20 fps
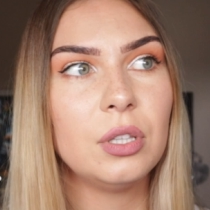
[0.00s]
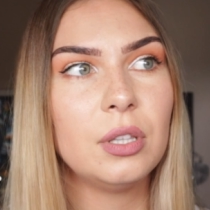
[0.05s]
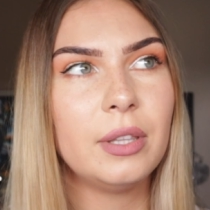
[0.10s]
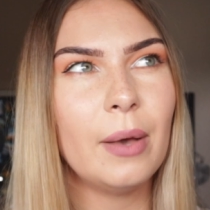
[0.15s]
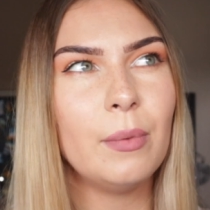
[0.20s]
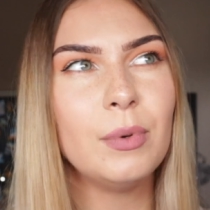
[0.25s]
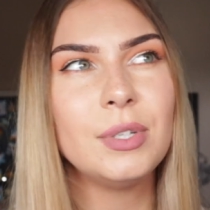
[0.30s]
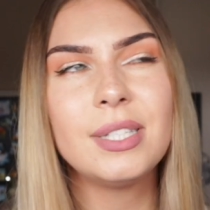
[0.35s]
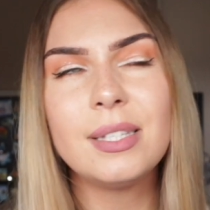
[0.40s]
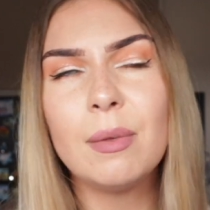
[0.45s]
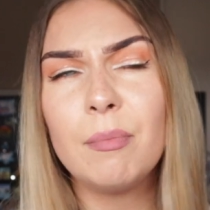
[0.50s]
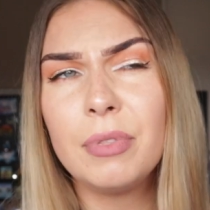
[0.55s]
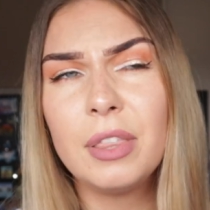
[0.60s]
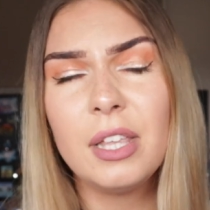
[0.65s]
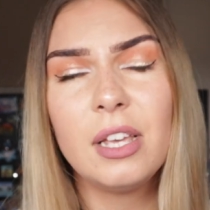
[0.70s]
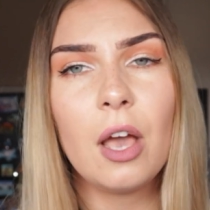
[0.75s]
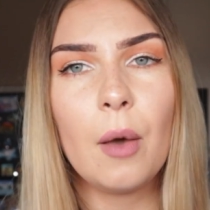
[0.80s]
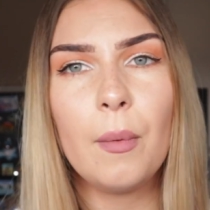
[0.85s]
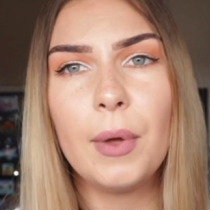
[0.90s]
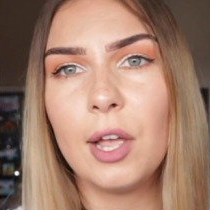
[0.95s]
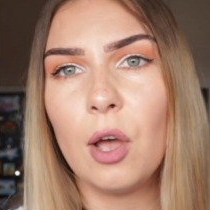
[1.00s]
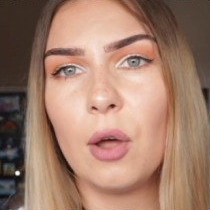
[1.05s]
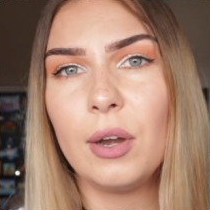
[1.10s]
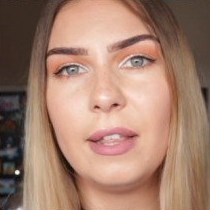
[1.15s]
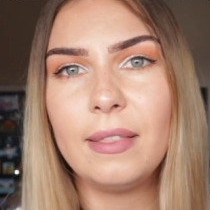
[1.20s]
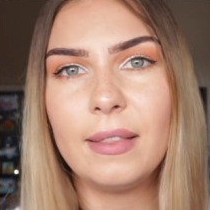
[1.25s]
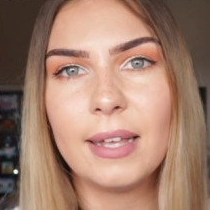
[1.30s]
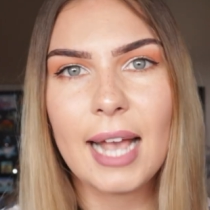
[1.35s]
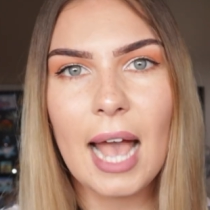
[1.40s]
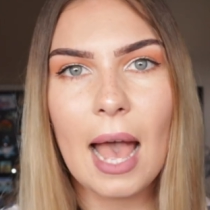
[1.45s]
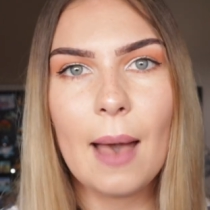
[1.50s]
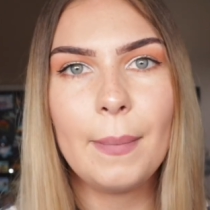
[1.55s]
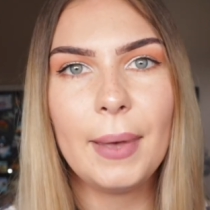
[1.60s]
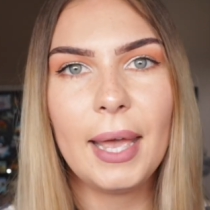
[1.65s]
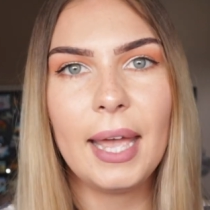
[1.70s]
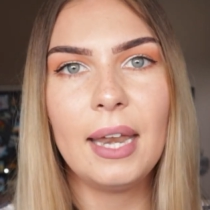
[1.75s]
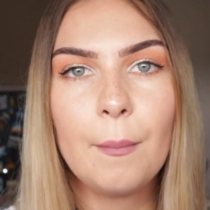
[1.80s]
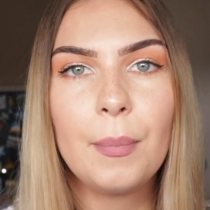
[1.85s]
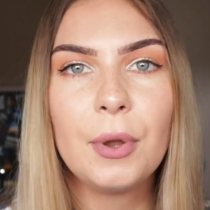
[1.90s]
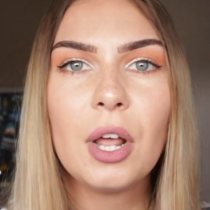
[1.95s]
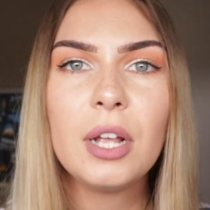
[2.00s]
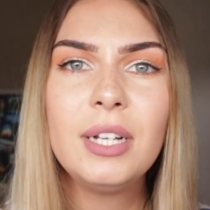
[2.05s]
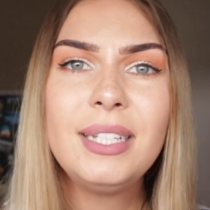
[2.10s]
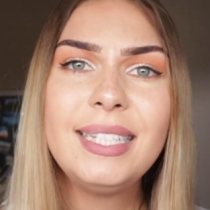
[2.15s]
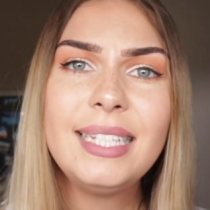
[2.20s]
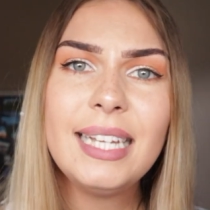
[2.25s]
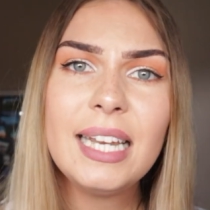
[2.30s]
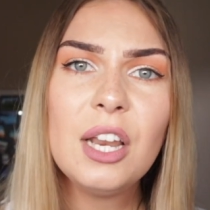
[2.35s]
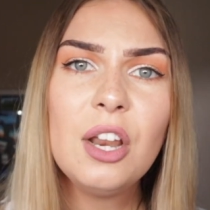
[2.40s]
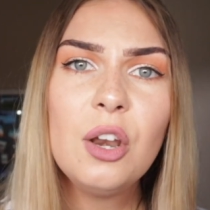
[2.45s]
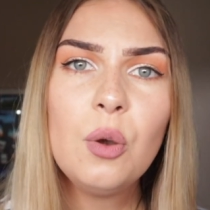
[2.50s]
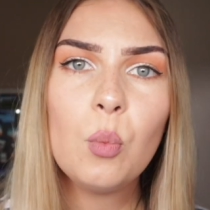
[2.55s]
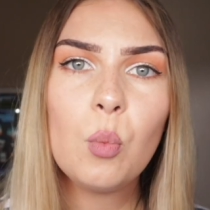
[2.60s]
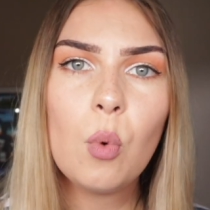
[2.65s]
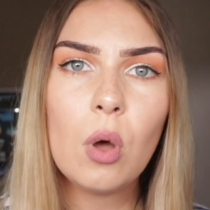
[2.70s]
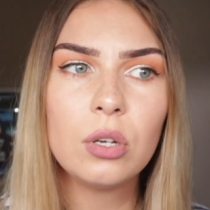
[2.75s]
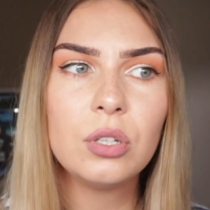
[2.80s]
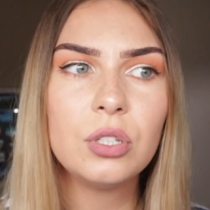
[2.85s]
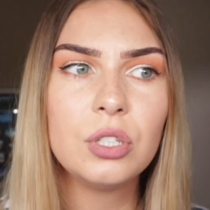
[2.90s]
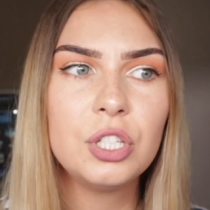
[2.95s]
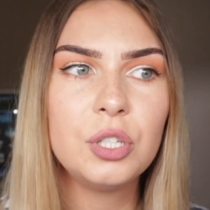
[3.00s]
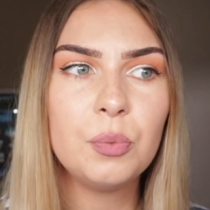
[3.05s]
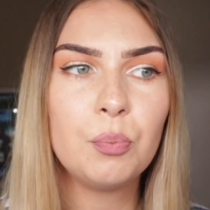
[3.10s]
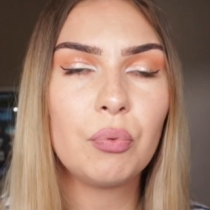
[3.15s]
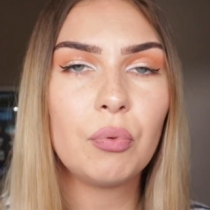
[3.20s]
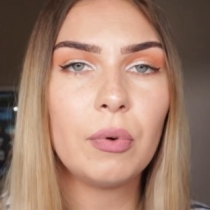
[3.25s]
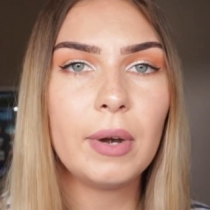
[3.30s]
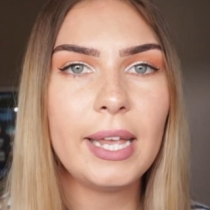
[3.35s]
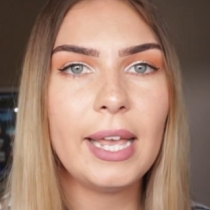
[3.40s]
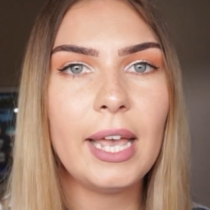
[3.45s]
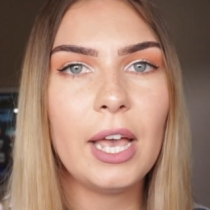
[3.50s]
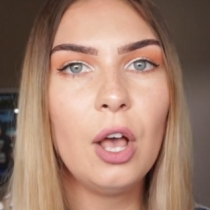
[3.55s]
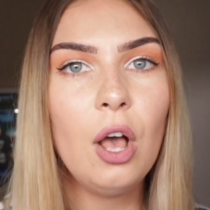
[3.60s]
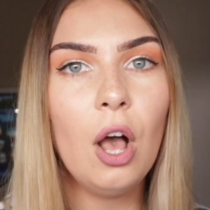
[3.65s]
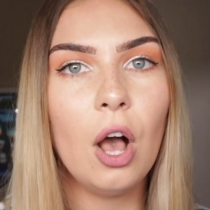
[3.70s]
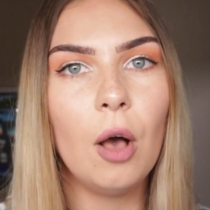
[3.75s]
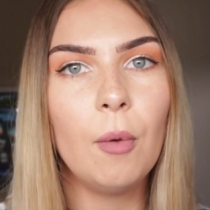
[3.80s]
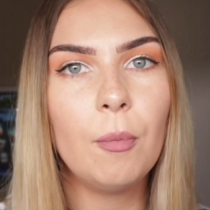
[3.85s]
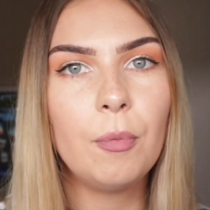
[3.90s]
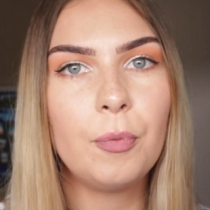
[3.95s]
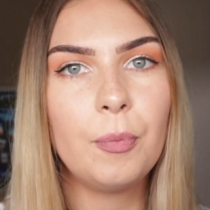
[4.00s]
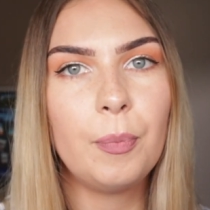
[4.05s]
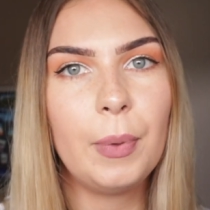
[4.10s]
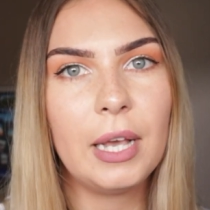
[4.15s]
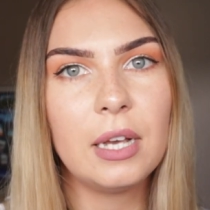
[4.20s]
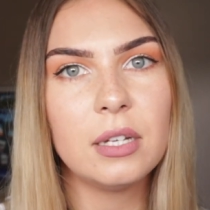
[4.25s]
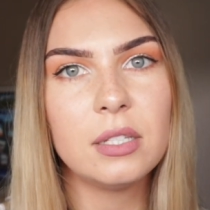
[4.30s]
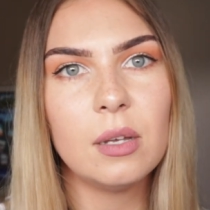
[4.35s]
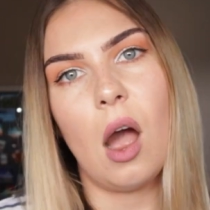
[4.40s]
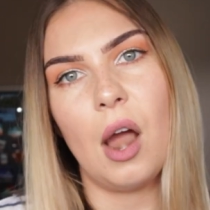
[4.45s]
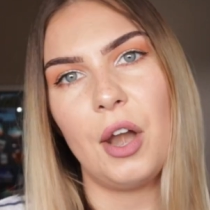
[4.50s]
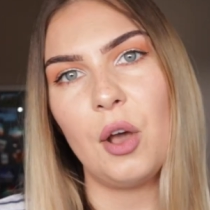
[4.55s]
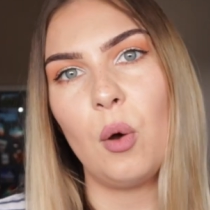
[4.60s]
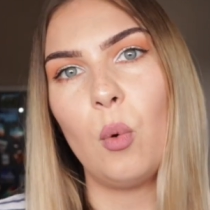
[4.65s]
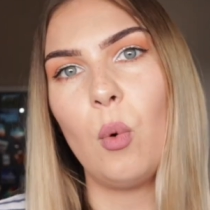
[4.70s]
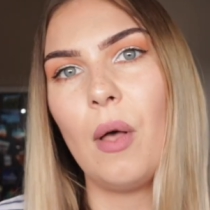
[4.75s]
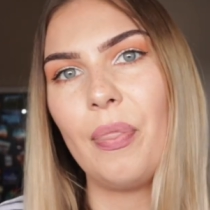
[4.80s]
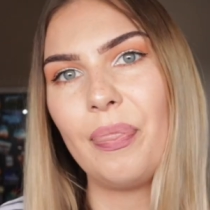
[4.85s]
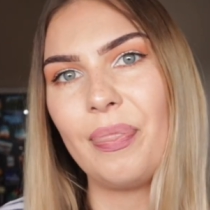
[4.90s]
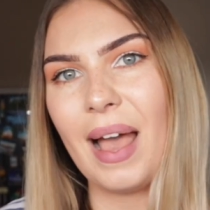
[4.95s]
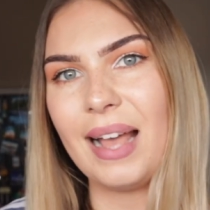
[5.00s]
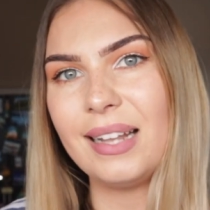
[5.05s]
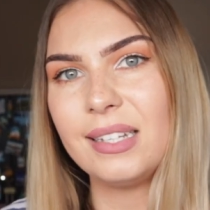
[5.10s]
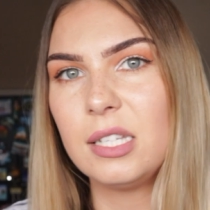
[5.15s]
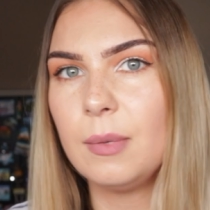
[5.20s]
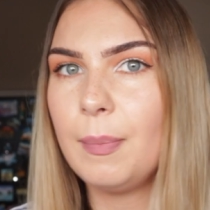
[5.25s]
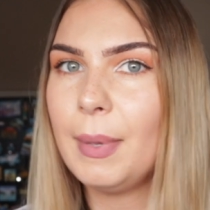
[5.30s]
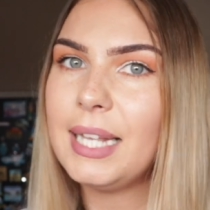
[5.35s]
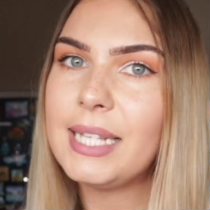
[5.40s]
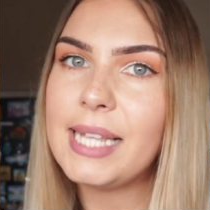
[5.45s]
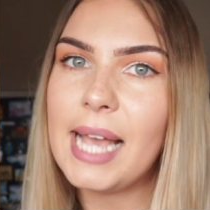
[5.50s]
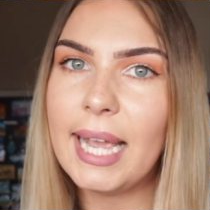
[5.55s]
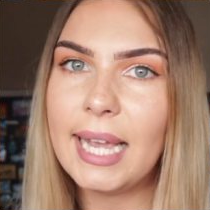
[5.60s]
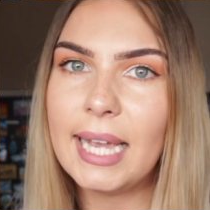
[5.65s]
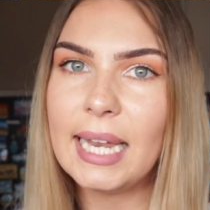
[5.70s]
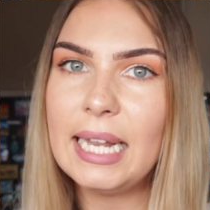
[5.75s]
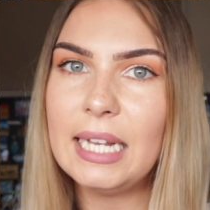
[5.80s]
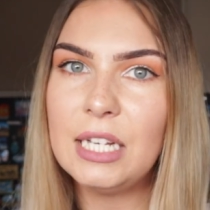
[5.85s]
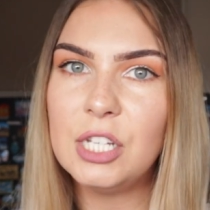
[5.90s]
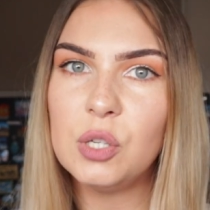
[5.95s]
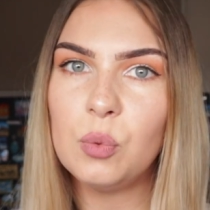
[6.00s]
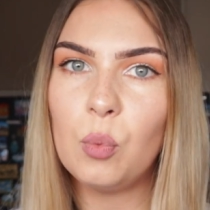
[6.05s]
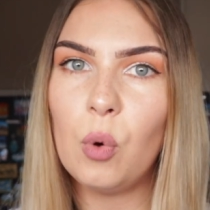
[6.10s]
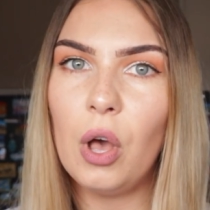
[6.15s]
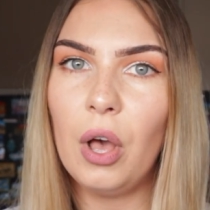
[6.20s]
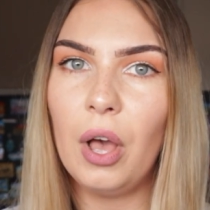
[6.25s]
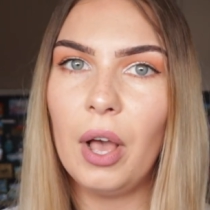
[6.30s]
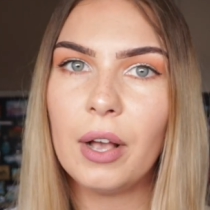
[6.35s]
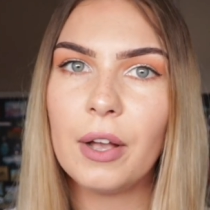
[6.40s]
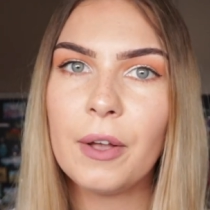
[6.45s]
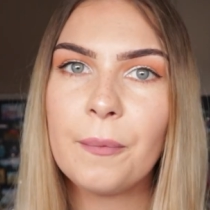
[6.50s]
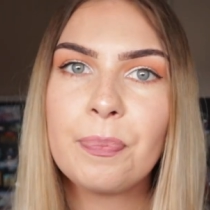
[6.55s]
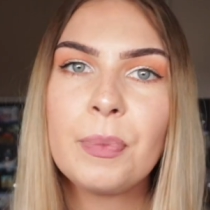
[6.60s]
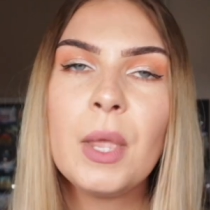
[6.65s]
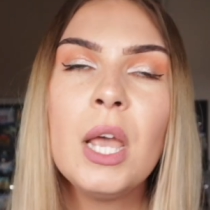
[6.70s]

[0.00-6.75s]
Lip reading: there was something going on in the cabin, but I didn't want to bring it up because I don't want that to be taken into work.